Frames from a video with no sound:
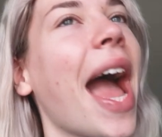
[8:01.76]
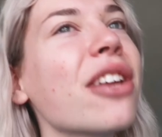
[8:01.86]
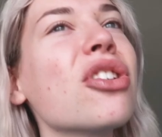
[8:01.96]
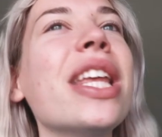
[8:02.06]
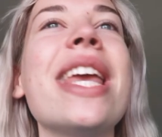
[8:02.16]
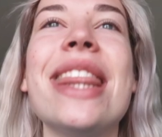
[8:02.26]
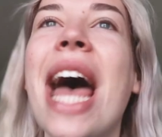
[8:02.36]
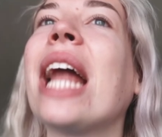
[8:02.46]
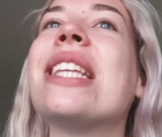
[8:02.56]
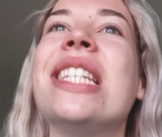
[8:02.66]
actually
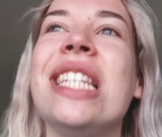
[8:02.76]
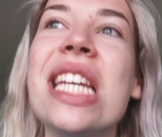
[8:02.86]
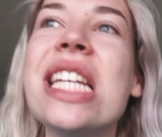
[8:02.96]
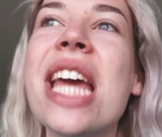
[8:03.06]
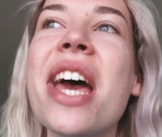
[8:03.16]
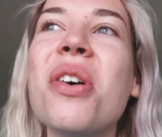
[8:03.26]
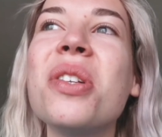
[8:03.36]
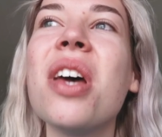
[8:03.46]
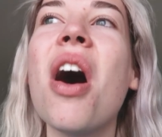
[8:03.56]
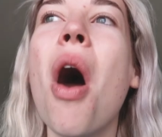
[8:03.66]
that
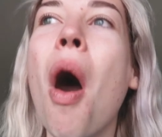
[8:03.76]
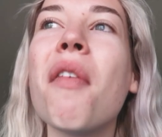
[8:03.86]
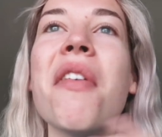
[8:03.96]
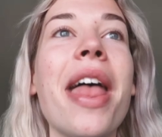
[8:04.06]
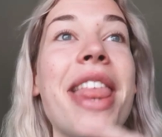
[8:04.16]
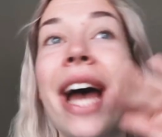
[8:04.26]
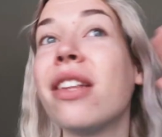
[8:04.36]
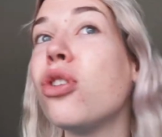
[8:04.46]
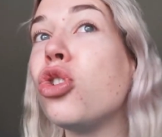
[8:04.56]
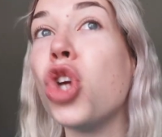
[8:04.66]
detailed of
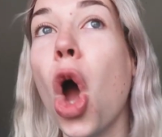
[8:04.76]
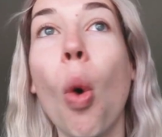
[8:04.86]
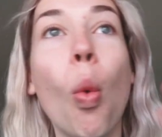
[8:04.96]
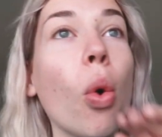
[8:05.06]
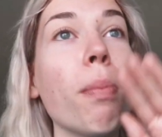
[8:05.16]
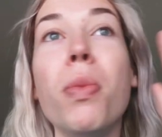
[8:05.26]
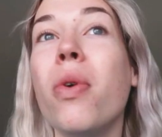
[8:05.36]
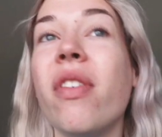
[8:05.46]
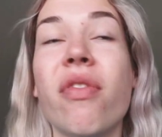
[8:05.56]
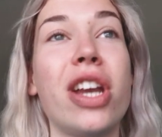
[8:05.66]
that show or
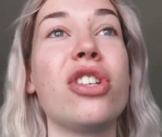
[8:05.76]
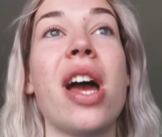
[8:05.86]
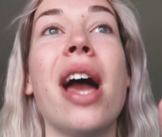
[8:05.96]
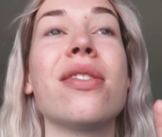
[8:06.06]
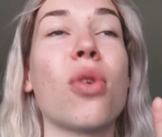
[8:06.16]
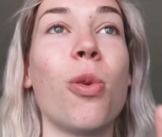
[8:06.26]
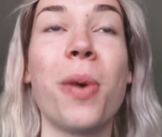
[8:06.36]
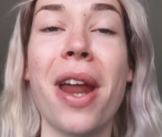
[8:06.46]
movie franchise or